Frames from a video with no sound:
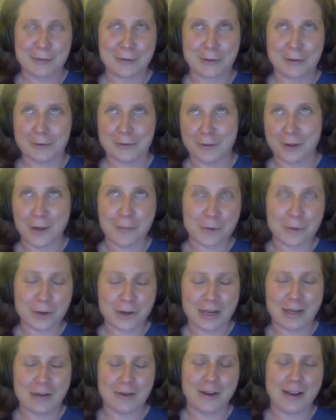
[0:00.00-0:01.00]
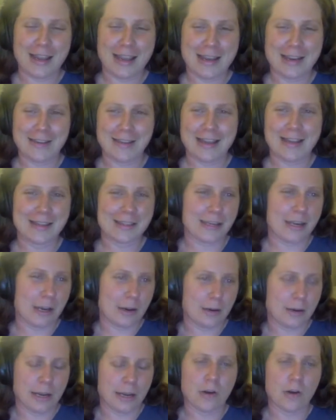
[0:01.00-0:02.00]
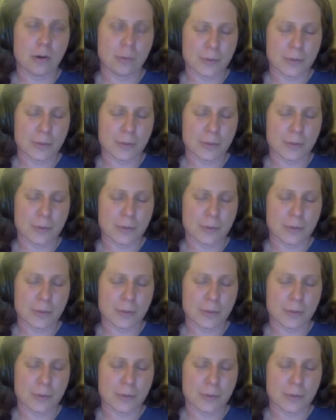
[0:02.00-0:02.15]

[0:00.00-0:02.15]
sort of number in your head, that's an area